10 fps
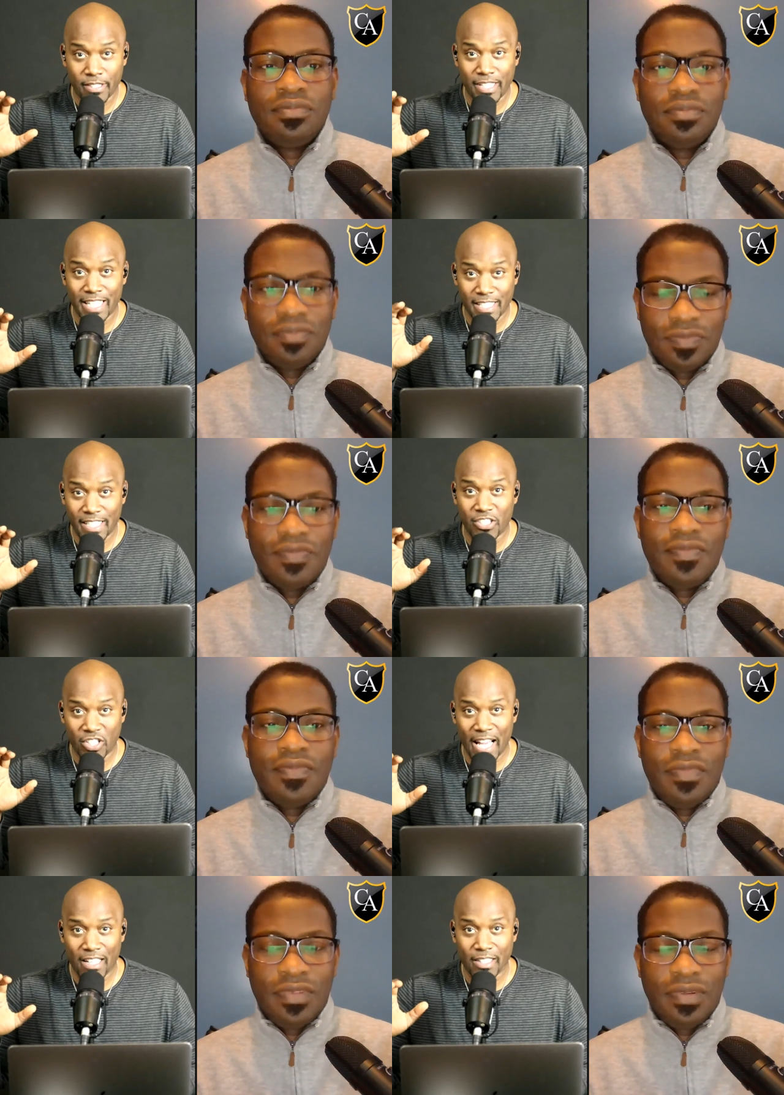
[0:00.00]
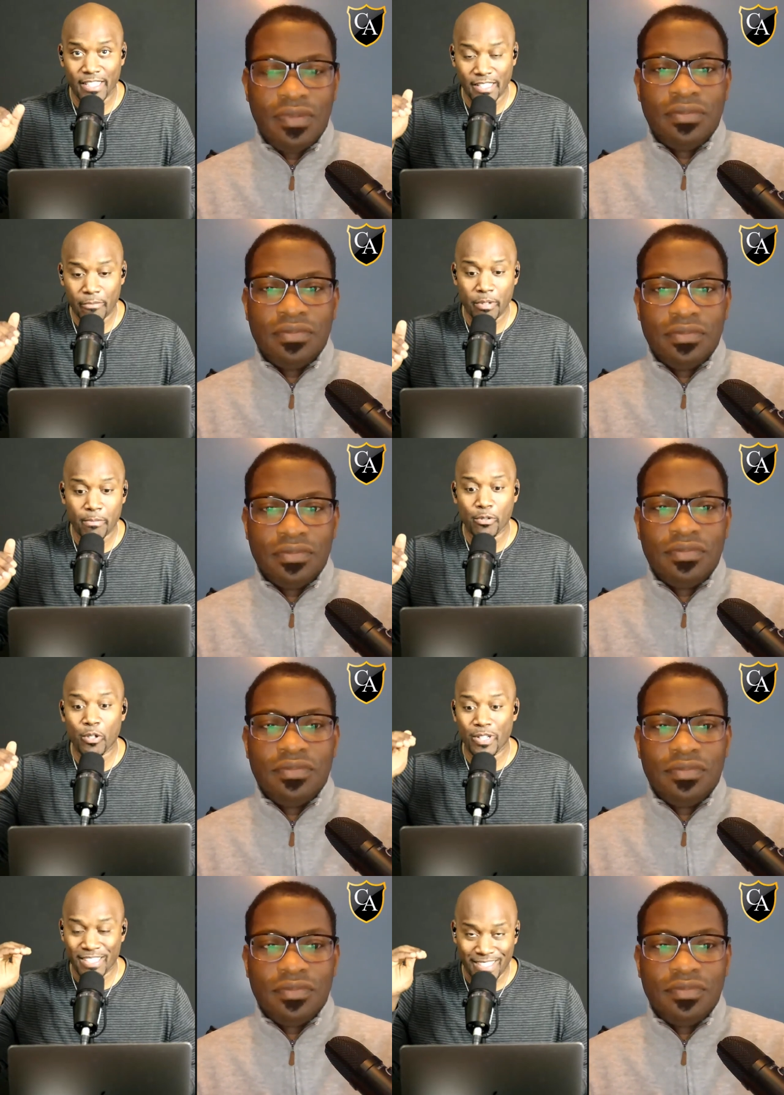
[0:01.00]
Speaker 1: and intentionality, some people
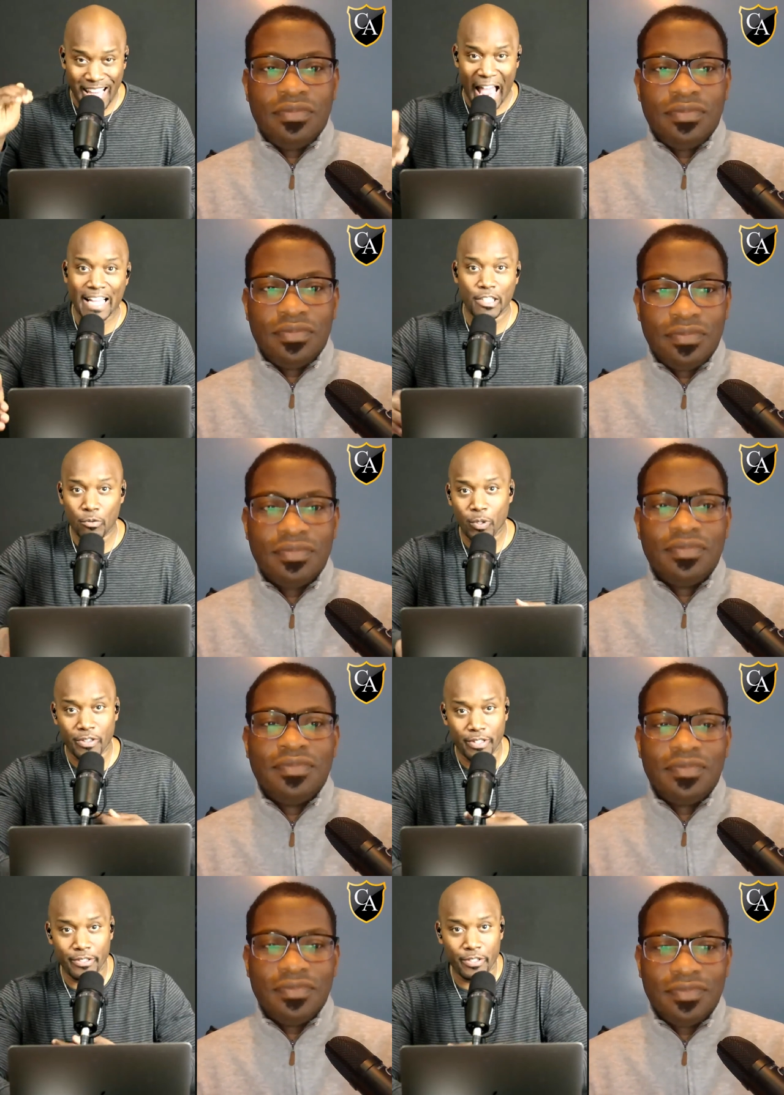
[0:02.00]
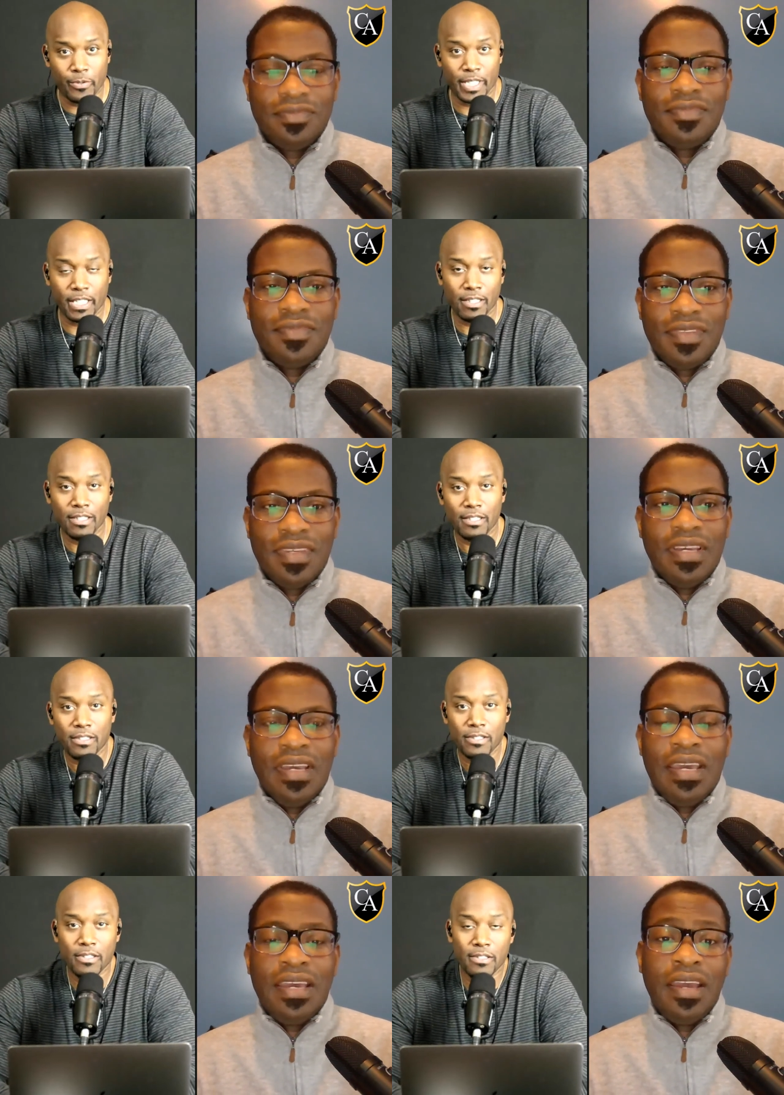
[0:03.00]
know exactly what they're doing.
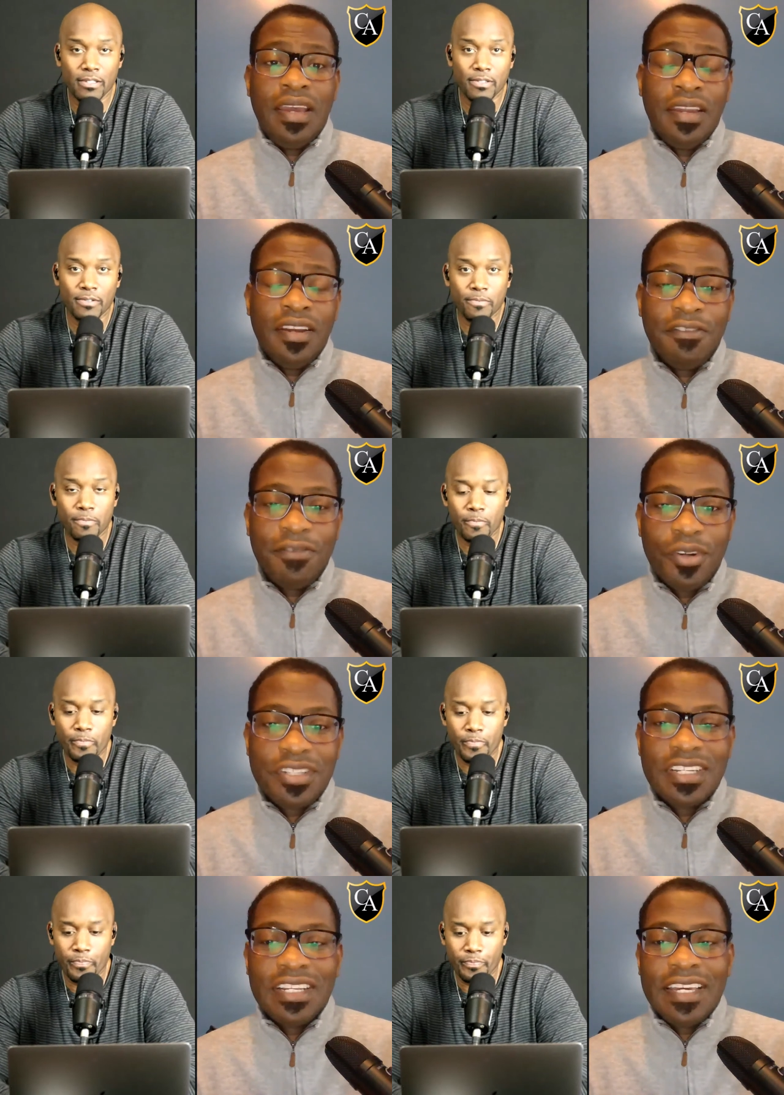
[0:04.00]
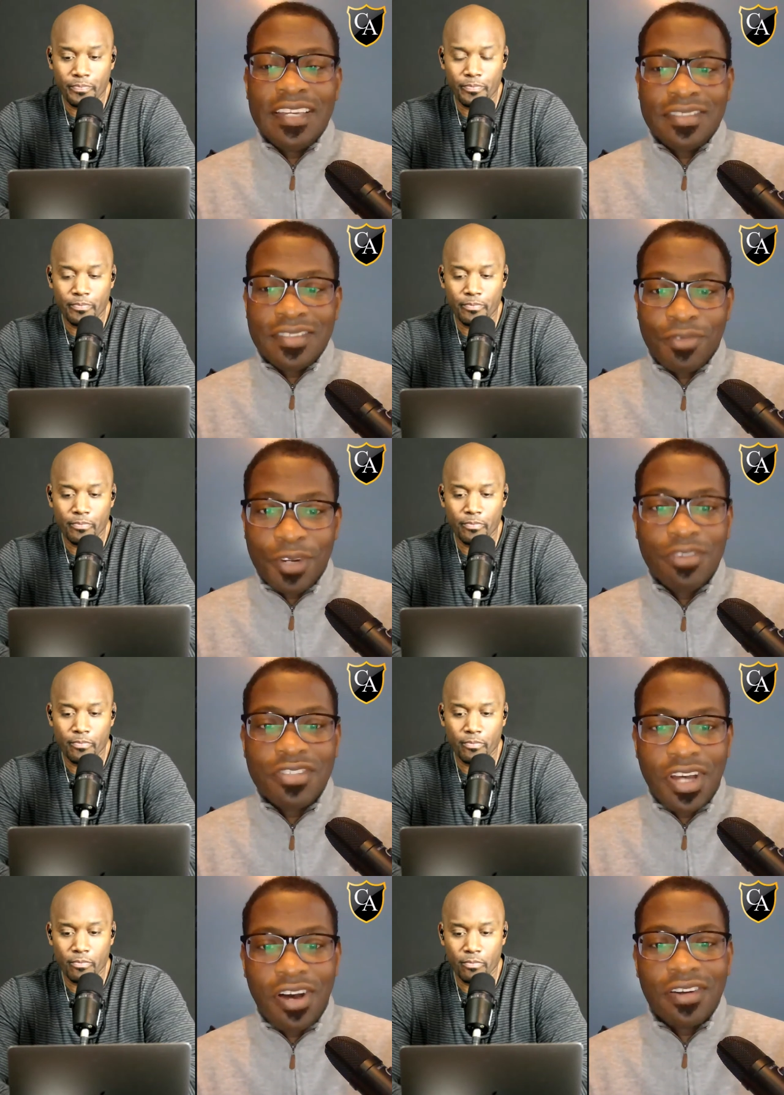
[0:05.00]
Speaker 2: It, and unfortunately,
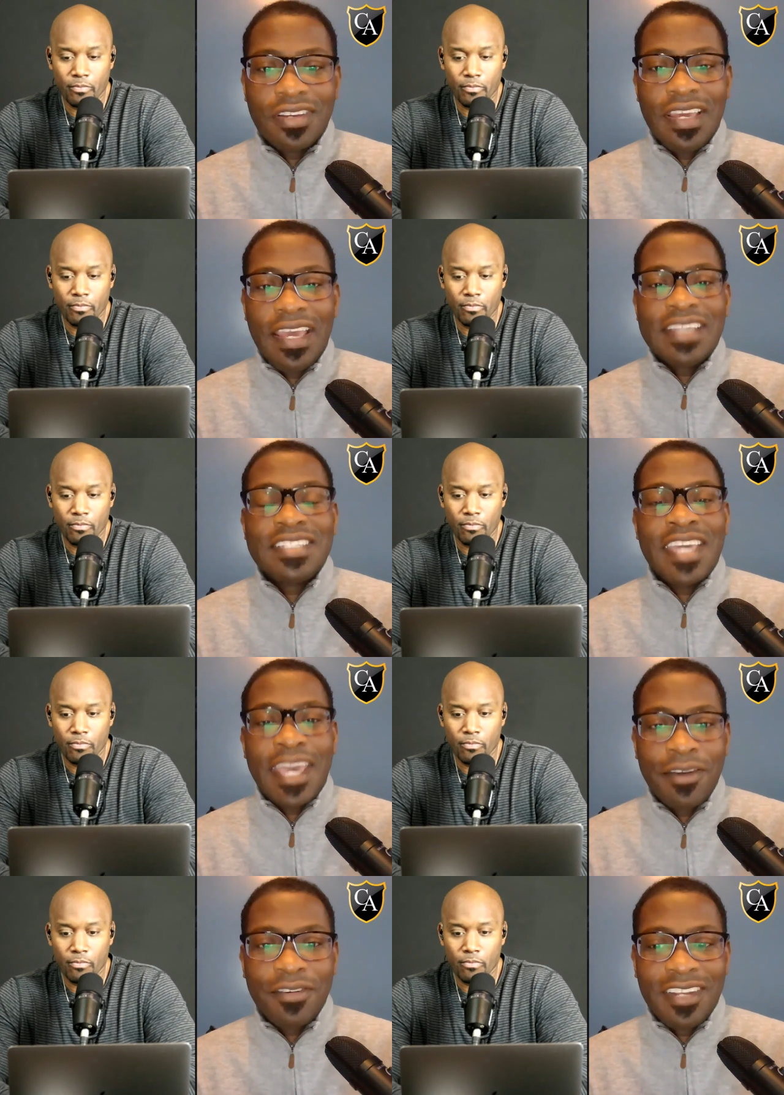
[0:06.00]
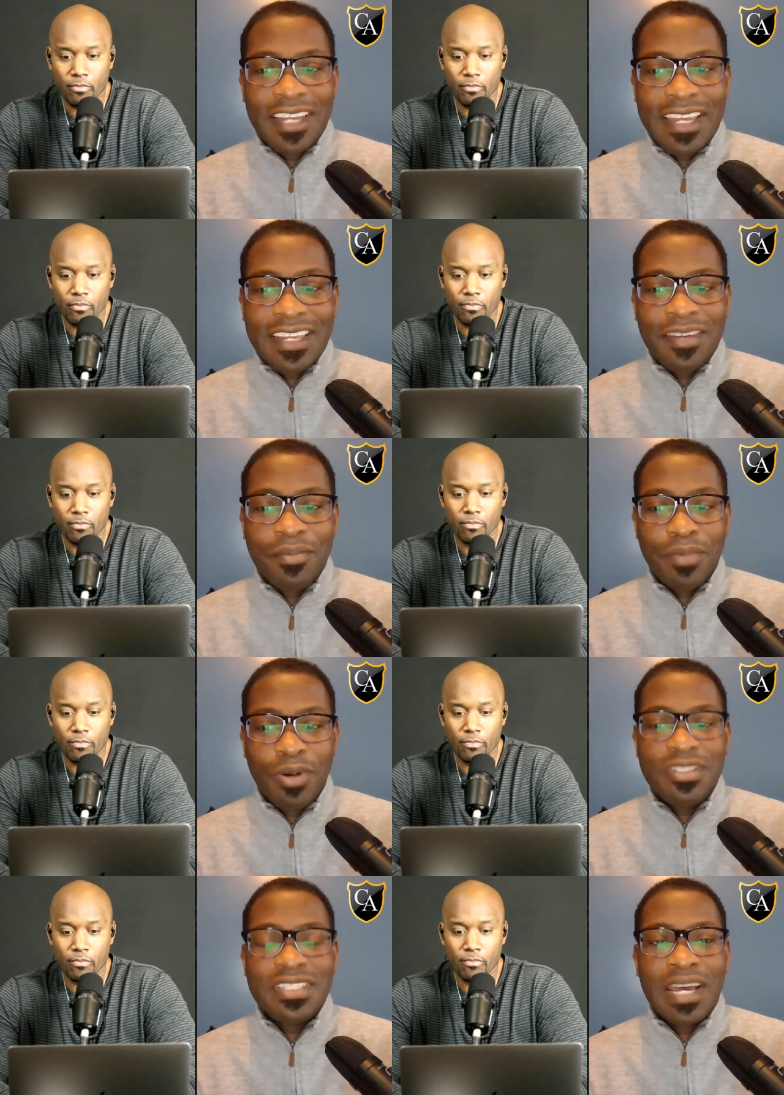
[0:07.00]
real talk is calculated.
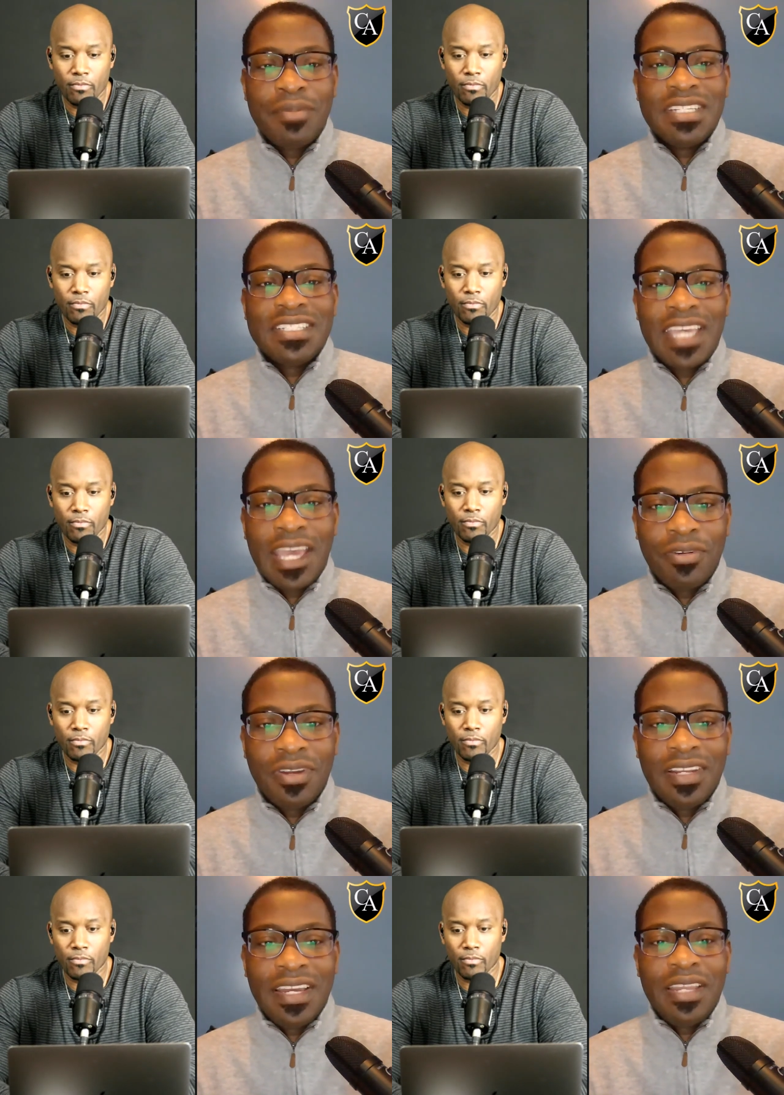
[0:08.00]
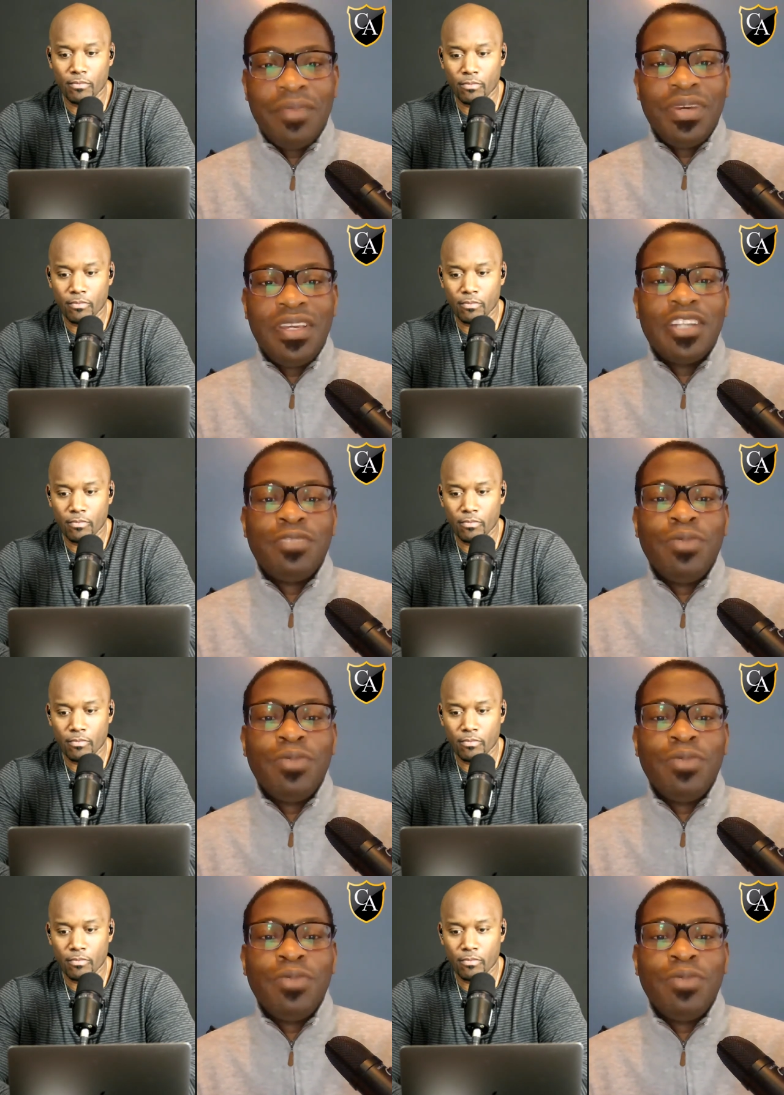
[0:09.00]
Most times it's calculated because